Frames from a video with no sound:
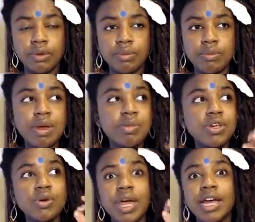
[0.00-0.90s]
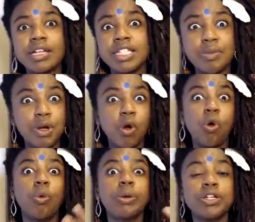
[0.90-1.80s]
maybe you can't sip in a
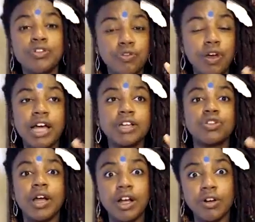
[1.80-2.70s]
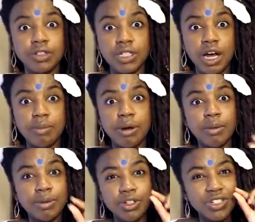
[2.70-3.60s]
whole bunch of extra air at the top,
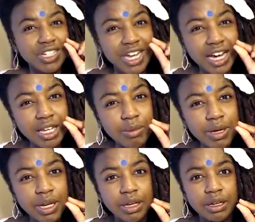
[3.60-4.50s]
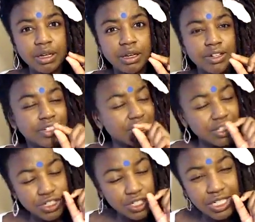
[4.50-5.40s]
but just a tiny bit.
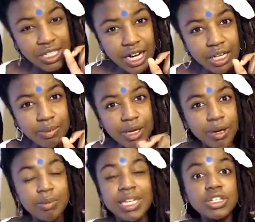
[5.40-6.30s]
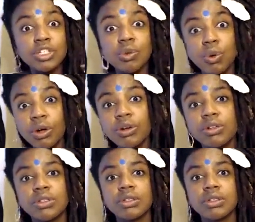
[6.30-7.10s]
Just a tiny bit means the world.